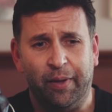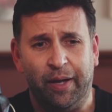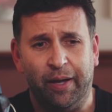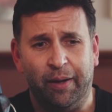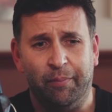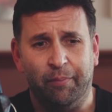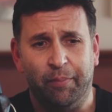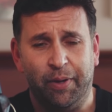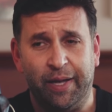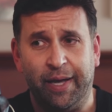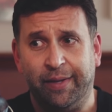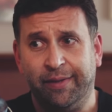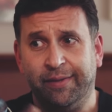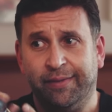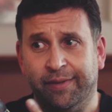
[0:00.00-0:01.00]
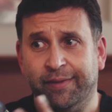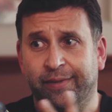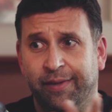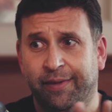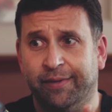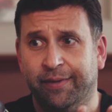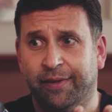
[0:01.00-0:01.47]
Um, but yeah, this is
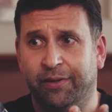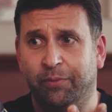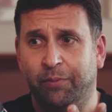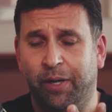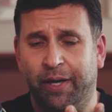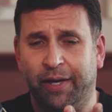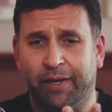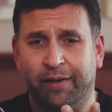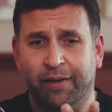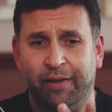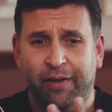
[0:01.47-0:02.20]
the internal mic.